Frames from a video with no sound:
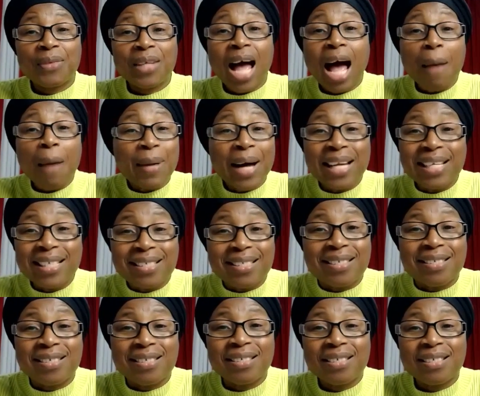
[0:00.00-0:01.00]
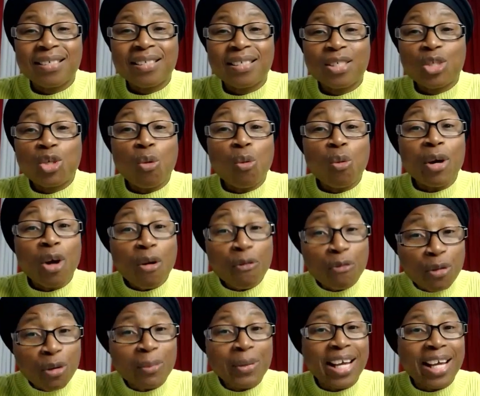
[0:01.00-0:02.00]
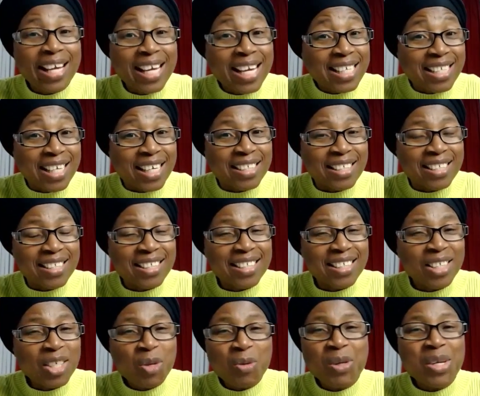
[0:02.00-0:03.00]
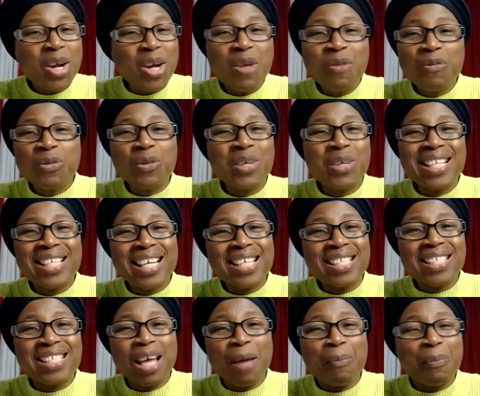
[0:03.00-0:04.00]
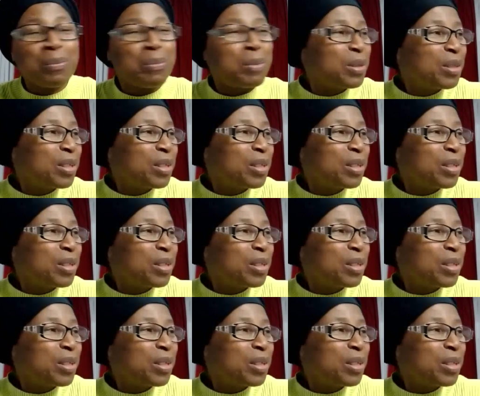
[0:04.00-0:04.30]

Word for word: herbalist, you will run from there, is it? You will not even let them step